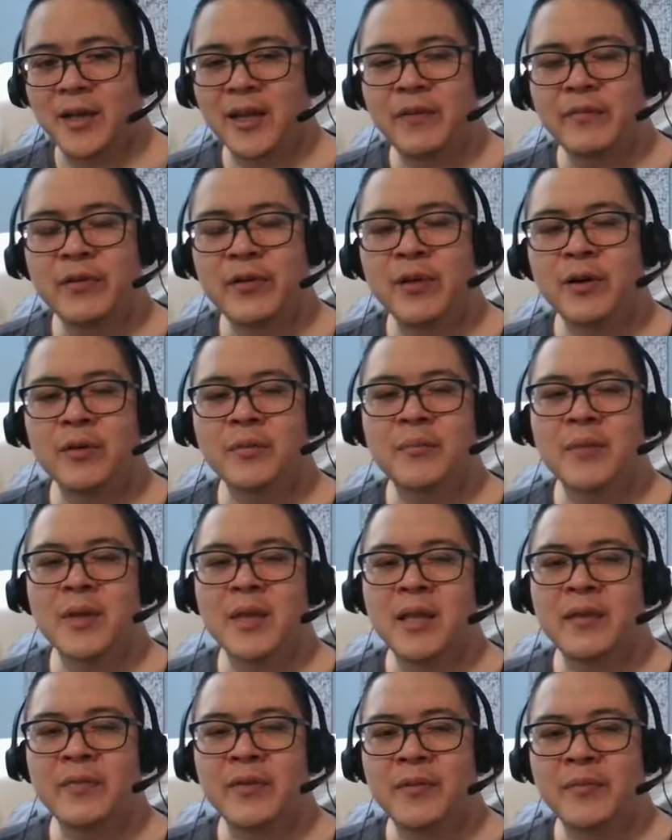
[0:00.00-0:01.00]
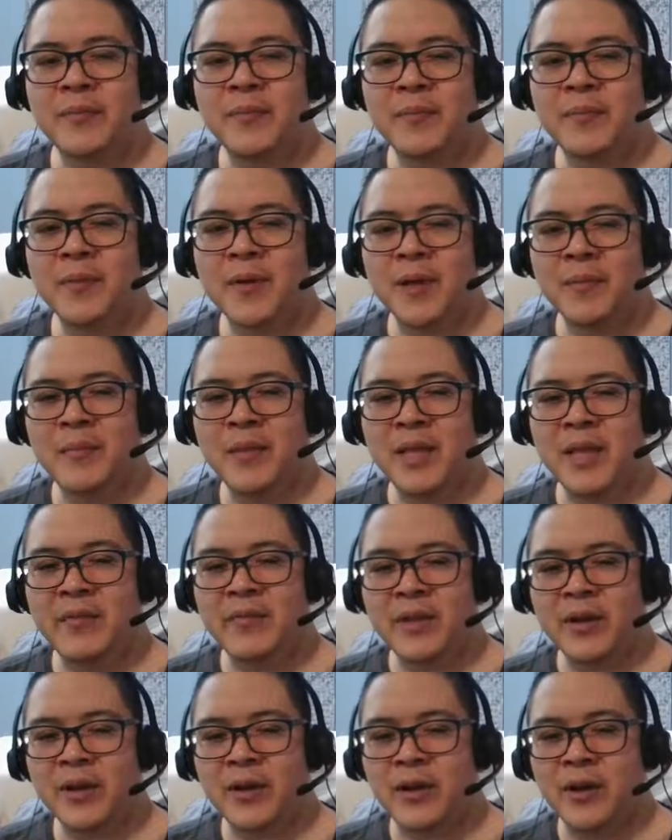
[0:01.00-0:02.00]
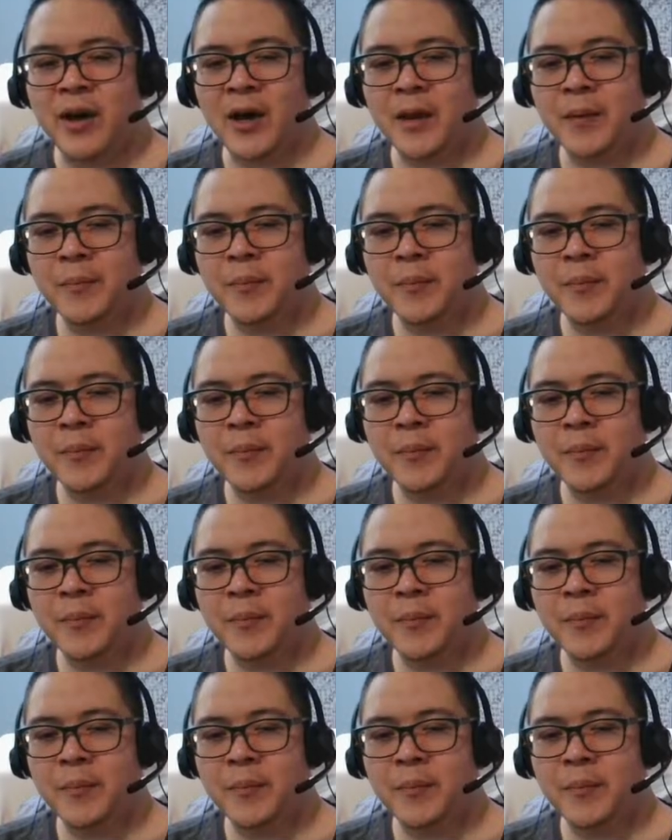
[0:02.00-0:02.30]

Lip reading: If you don't, if you believe it or not,